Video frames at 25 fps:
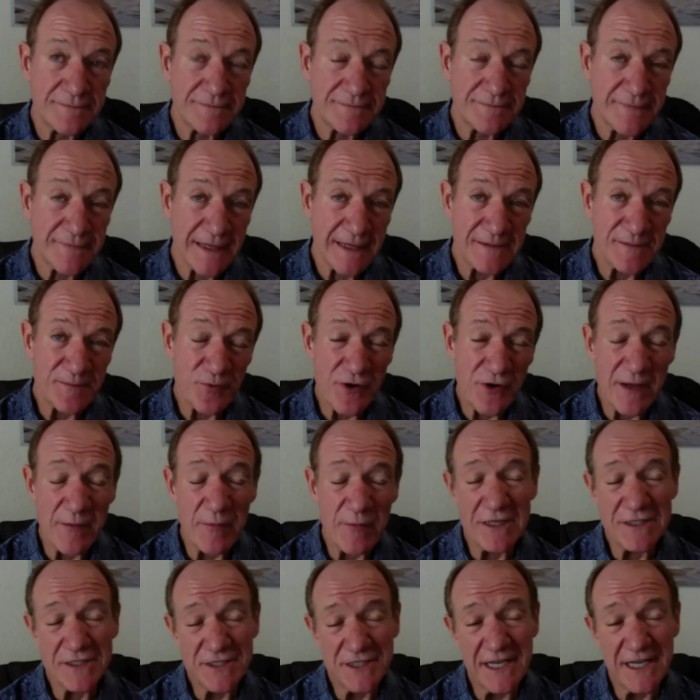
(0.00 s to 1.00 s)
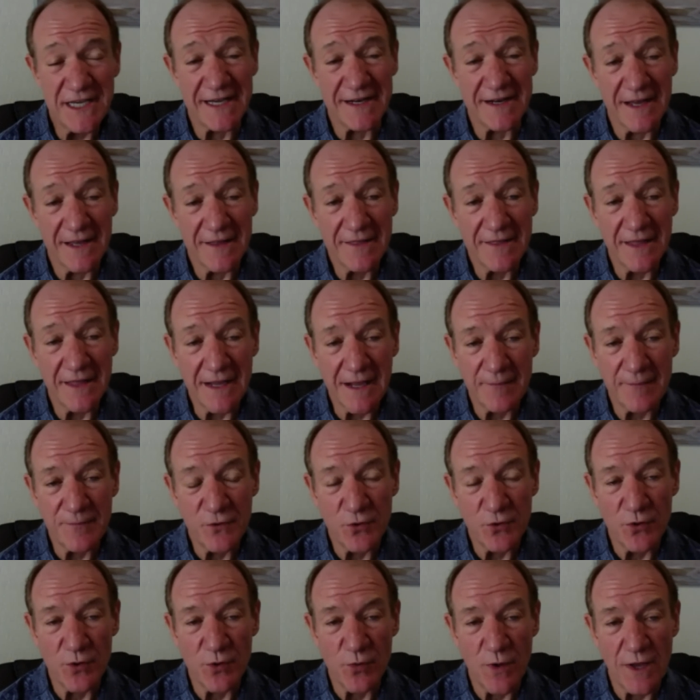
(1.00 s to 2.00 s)
That's pretty much it. I think I'm
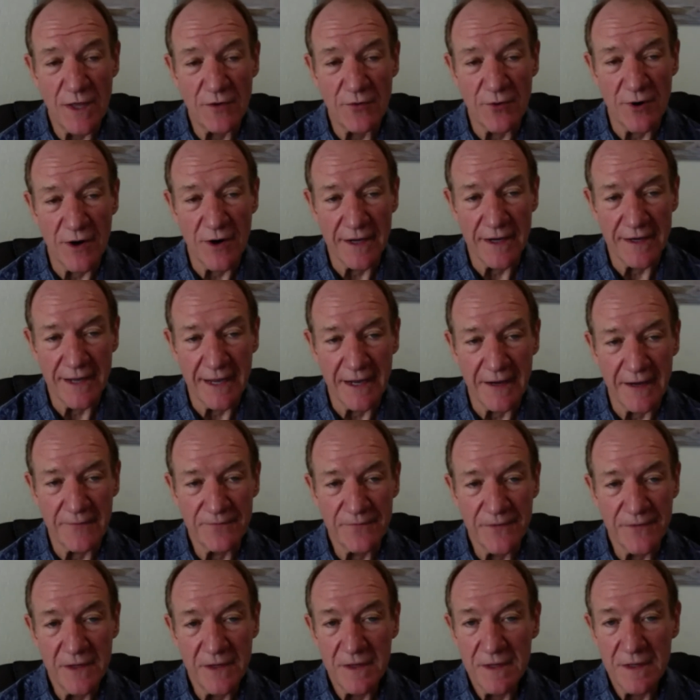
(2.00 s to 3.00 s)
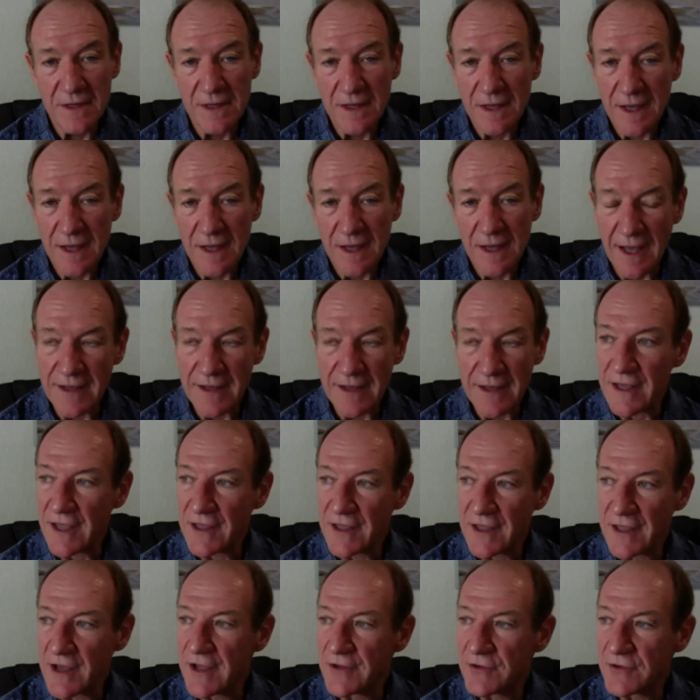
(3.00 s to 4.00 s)
doing well right now.
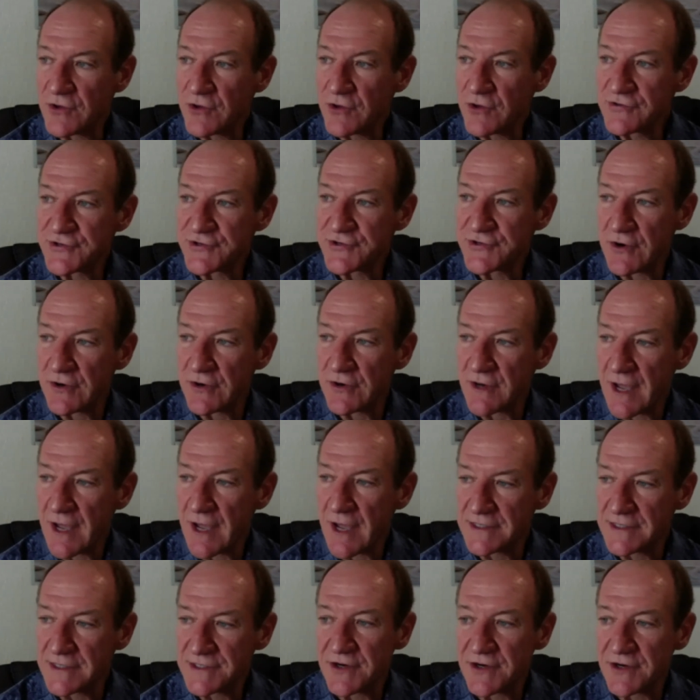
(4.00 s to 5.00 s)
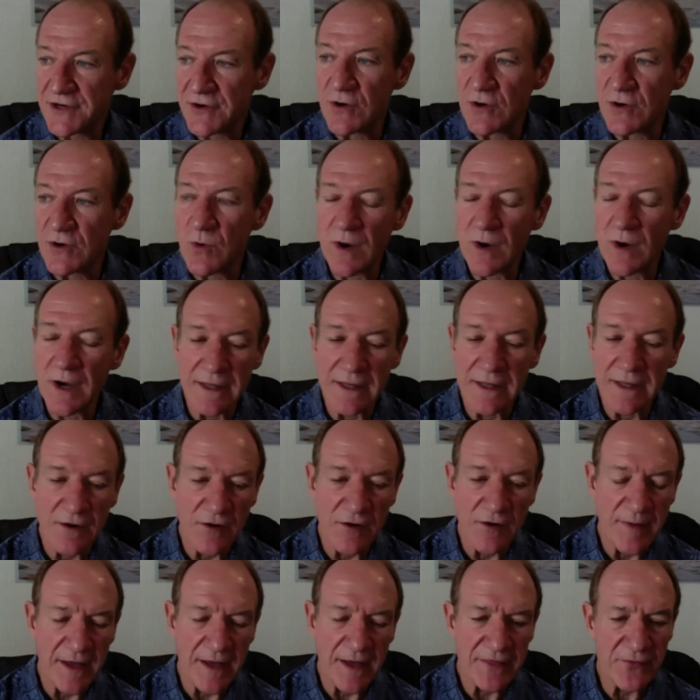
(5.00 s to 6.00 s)
I do certain hikes here in Hawaii that are
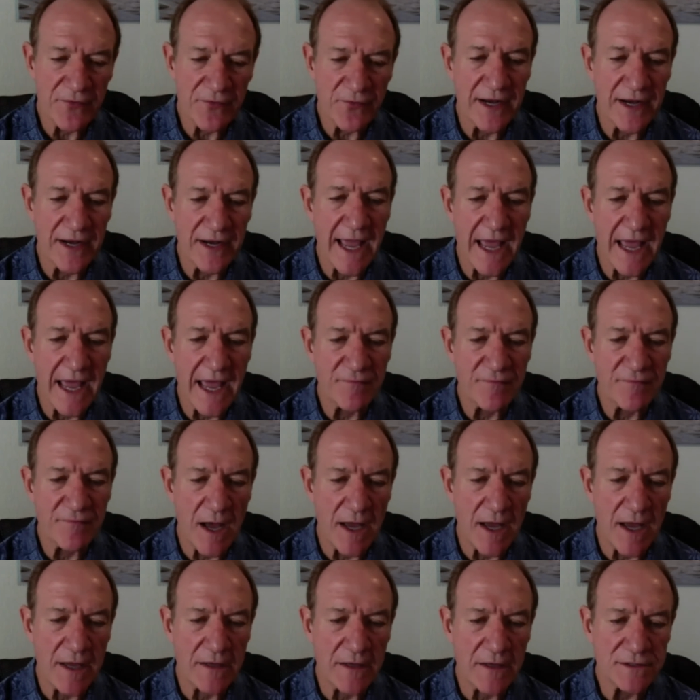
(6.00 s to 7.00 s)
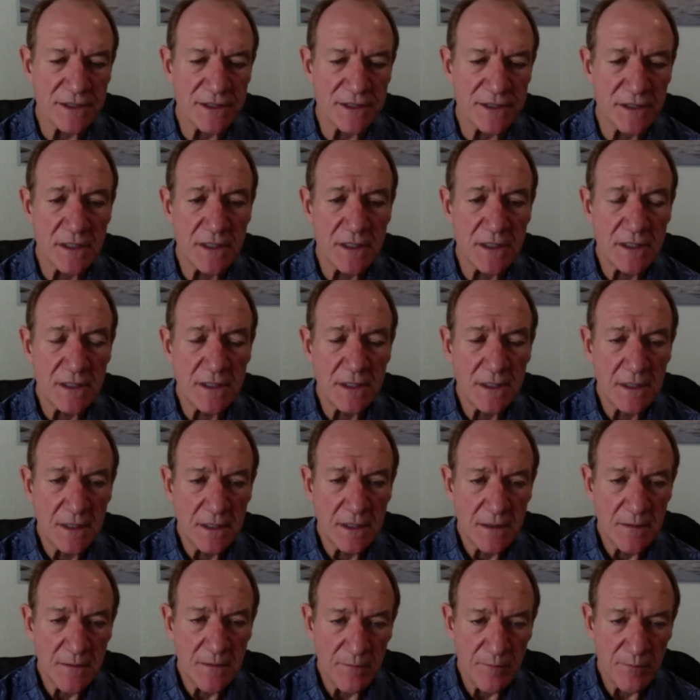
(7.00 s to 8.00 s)
about 3.5 miles.
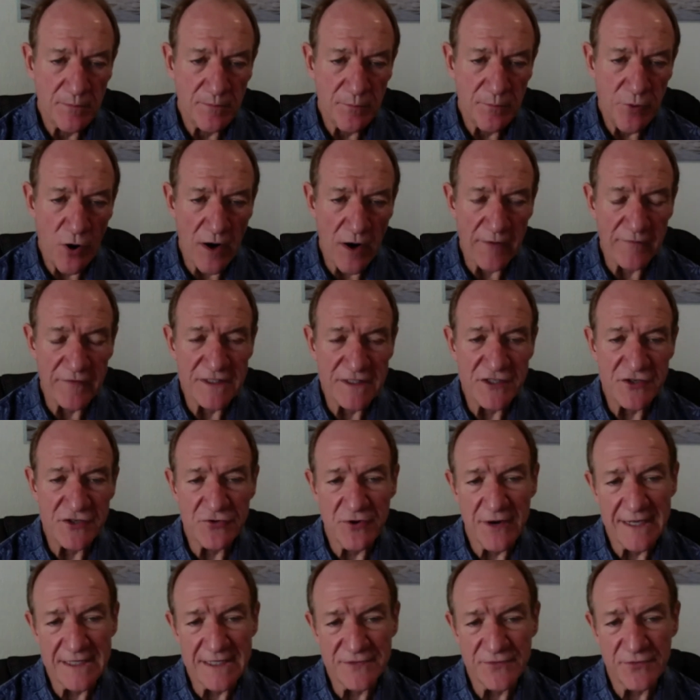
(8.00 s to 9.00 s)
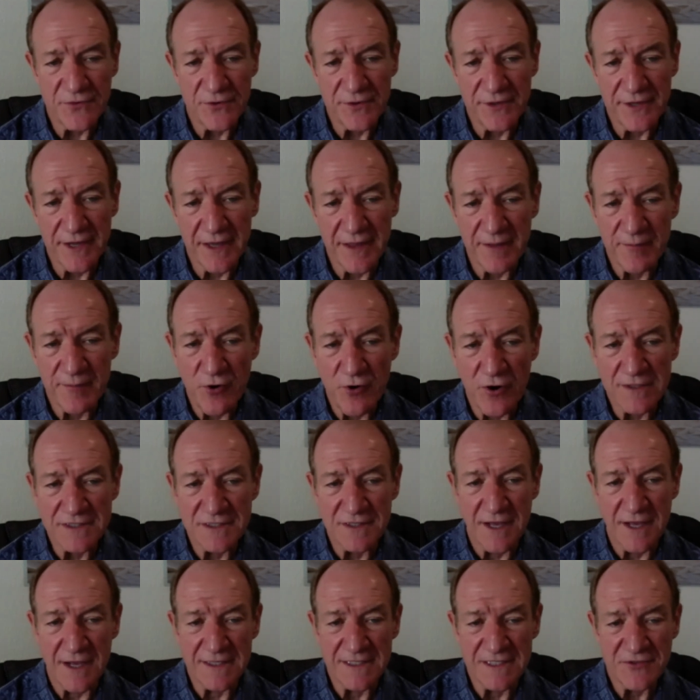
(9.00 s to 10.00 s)
Part of it's stressful, the other part's
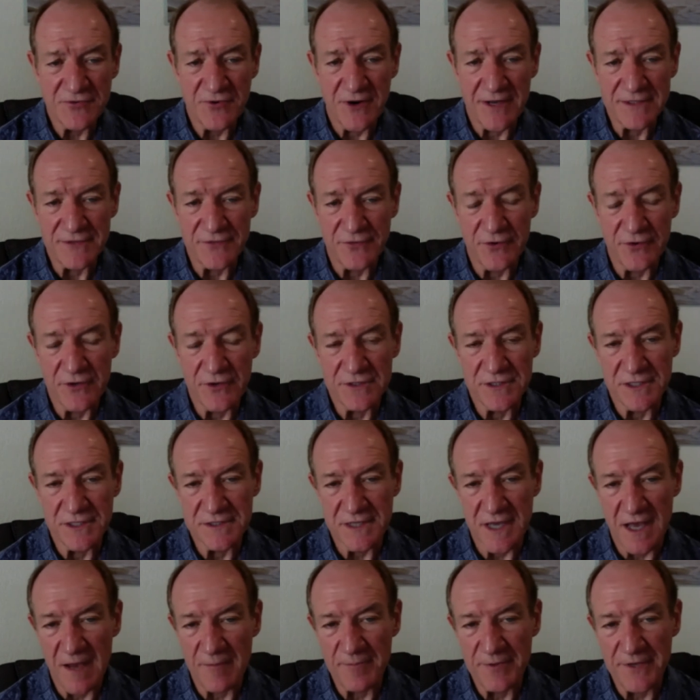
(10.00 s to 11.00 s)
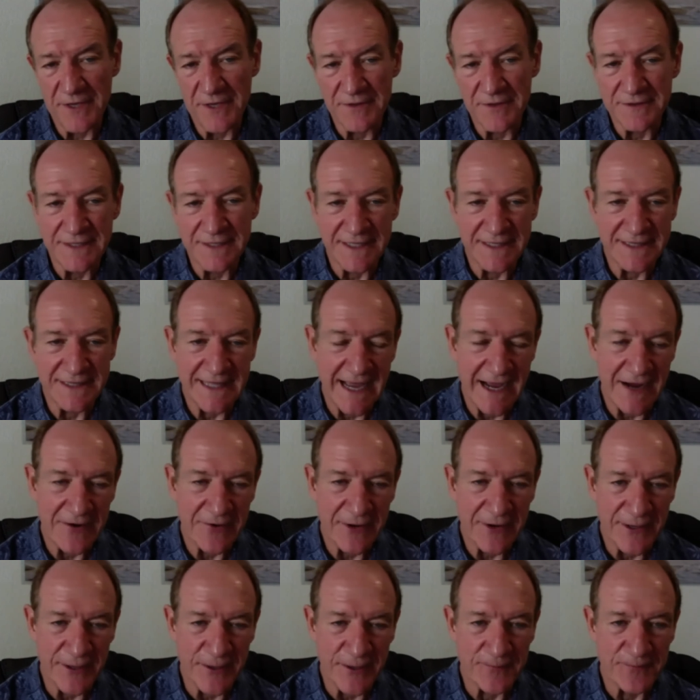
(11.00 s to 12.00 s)
non-stressful because it's uphill and then
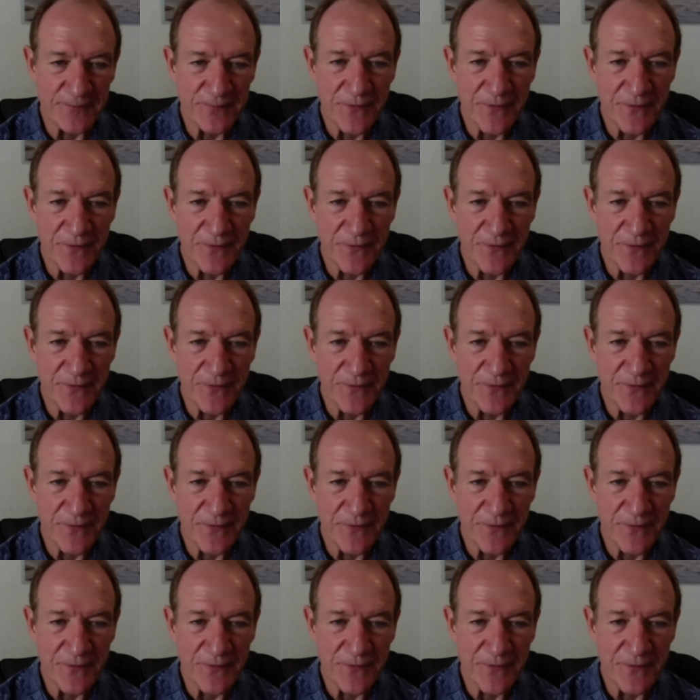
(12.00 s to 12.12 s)
downhill.